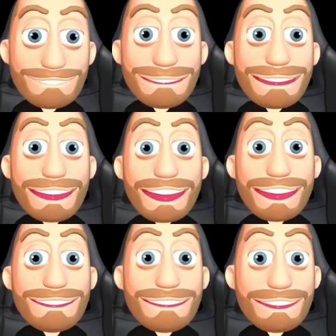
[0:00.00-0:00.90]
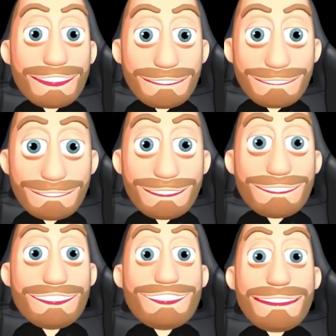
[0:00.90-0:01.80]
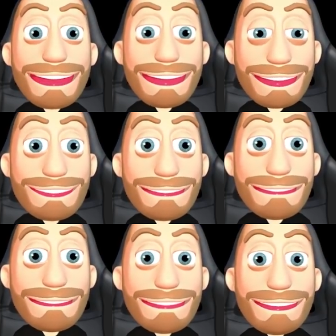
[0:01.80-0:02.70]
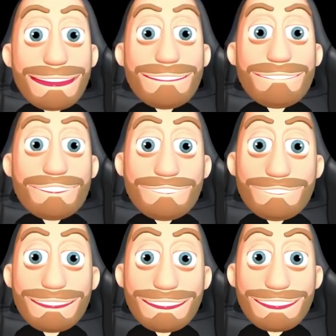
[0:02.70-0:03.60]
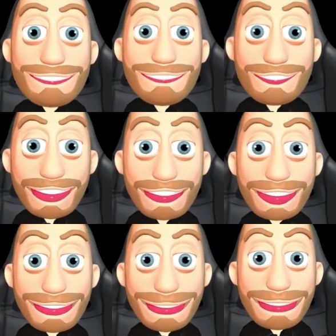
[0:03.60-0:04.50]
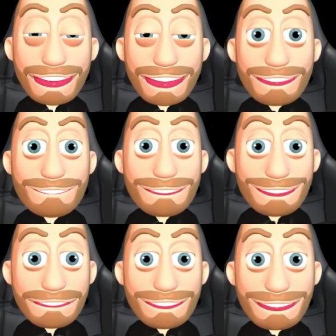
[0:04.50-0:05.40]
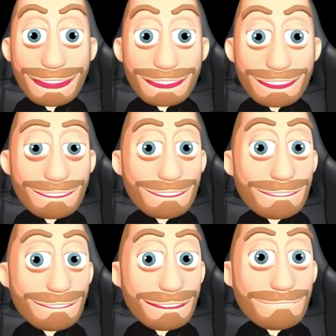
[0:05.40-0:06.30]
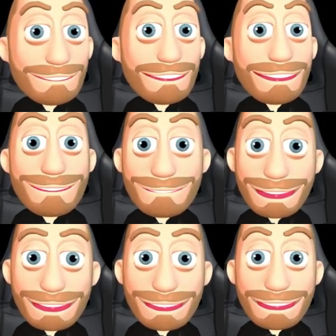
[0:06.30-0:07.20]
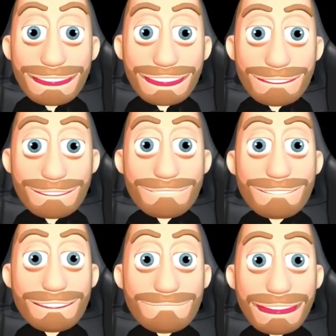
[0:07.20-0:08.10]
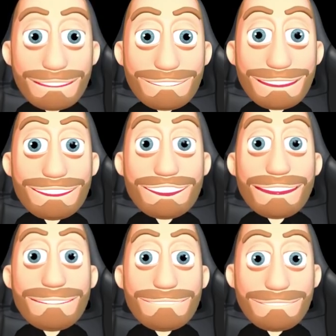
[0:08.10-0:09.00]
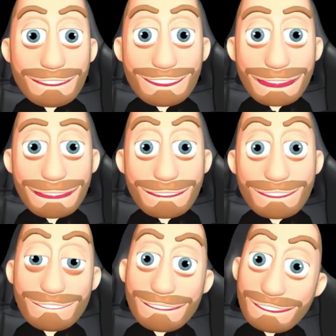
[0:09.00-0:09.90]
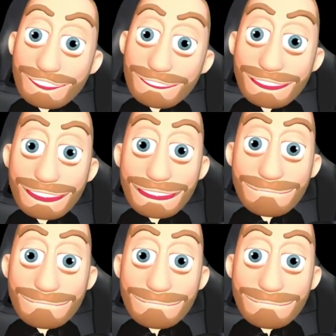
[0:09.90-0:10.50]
token will be airdropped and we don't have the immediate IL coverage ready, but it will.